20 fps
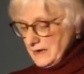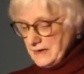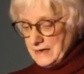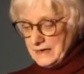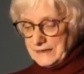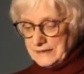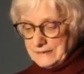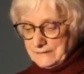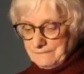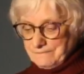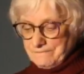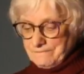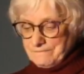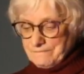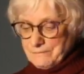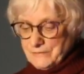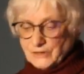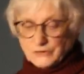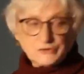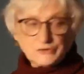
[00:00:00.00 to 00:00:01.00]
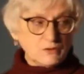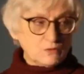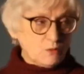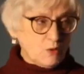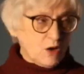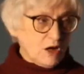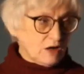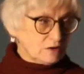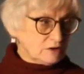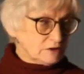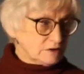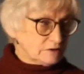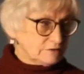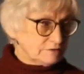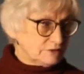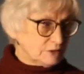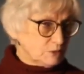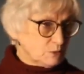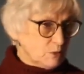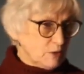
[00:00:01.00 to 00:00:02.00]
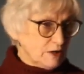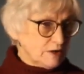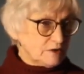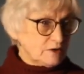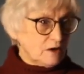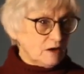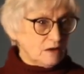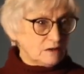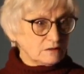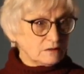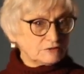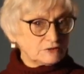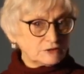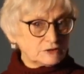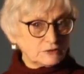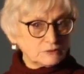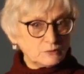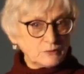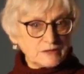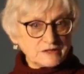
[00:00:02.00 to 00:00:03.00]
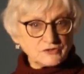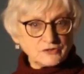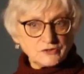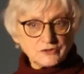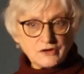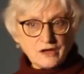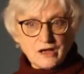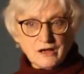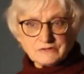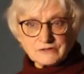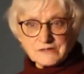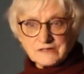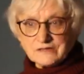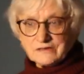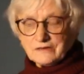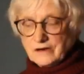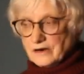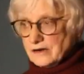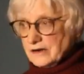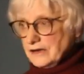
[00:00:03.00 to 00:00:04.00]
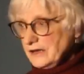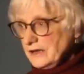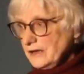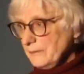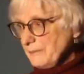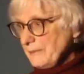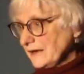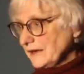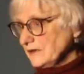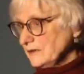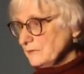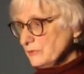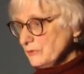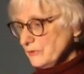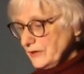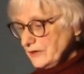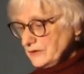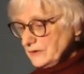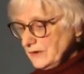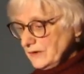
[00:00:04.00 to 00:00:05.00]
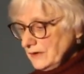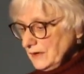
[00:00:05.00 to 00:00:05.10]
Um, Mildred Walker, for one, all of her Western novels are back in print.